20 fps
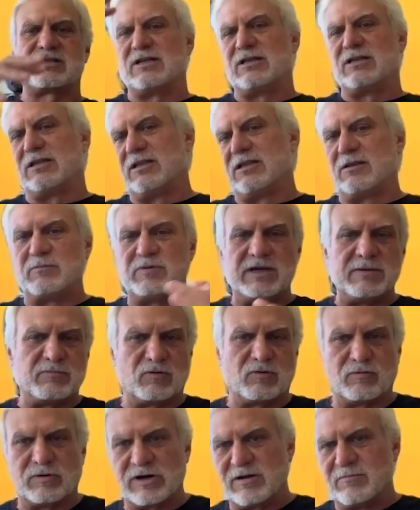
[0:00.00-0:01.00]
and then the
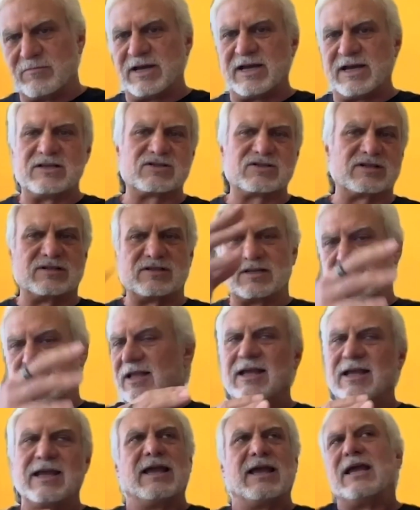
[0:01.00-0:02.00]
people wearing masks.
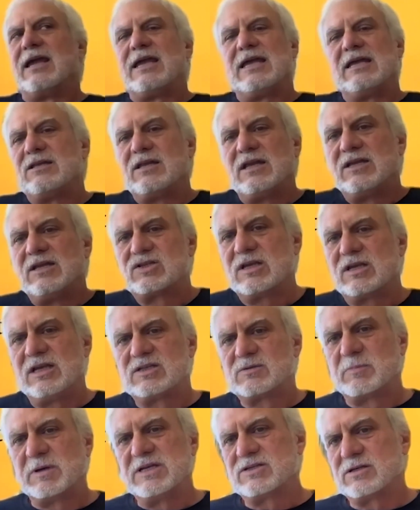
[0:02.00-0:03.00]

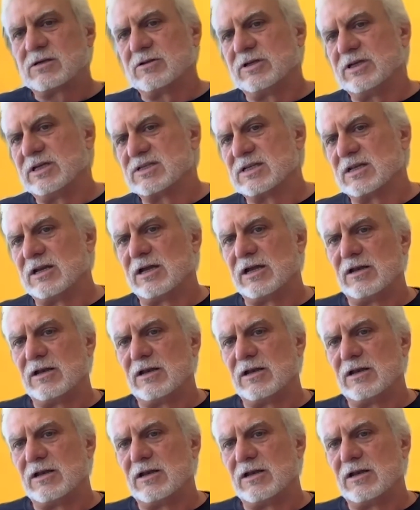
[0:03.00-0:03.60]
It's basically it's an